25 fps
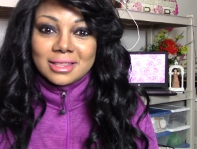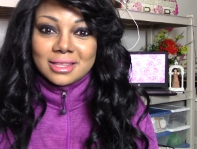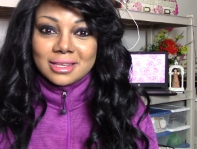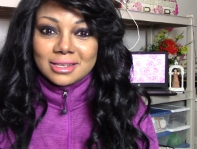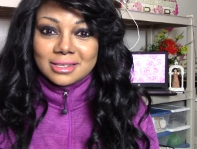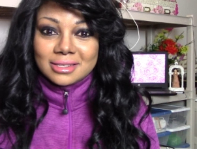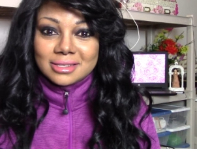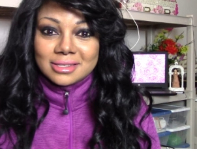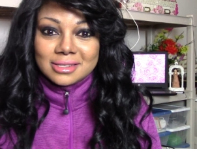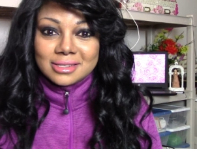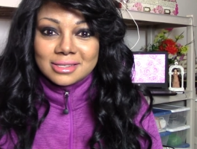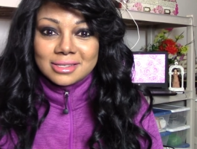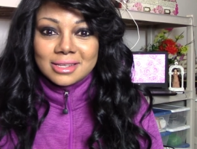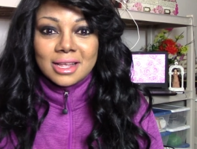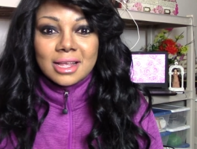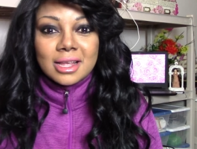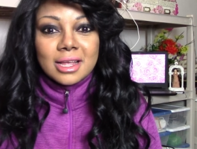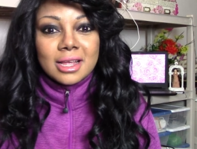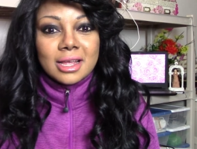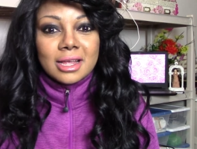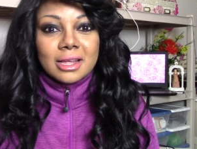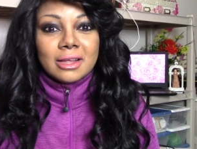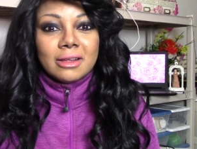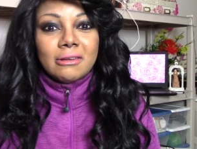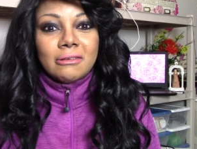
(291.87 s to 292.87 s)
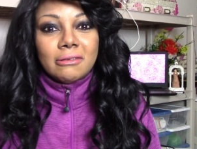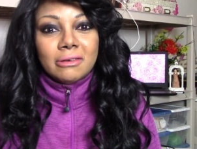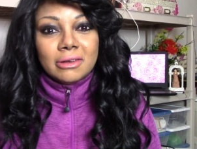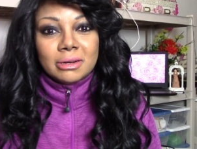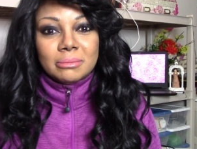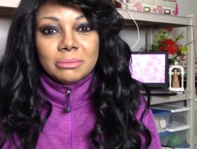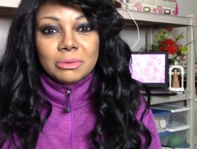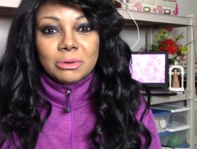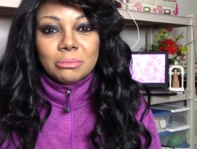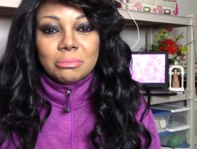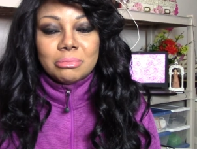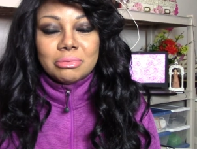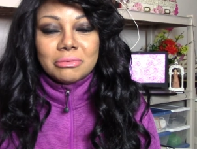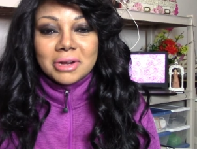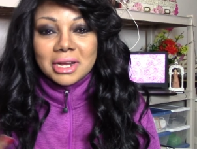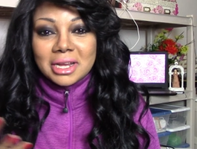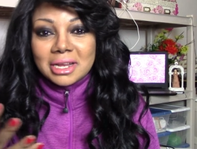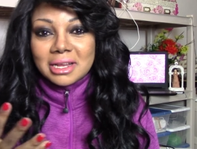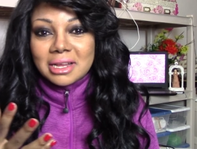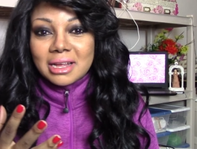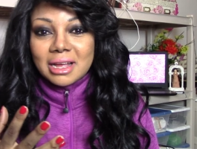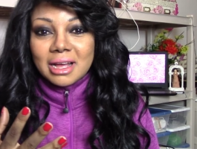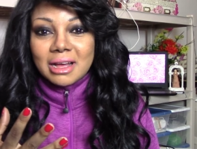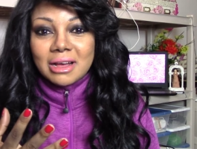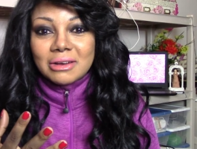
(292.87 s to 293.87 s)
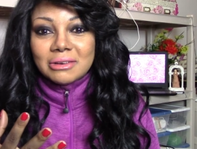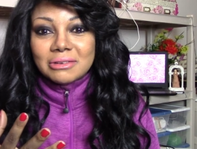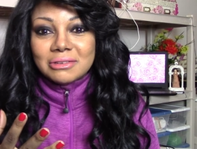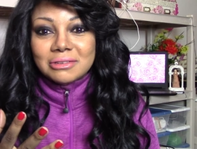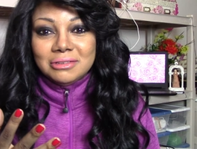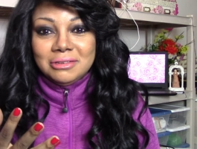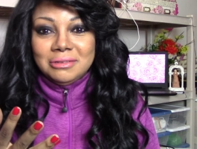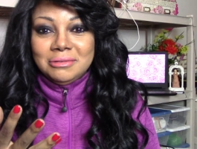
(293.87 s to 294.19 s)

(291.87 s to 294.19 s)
this incredible breakout.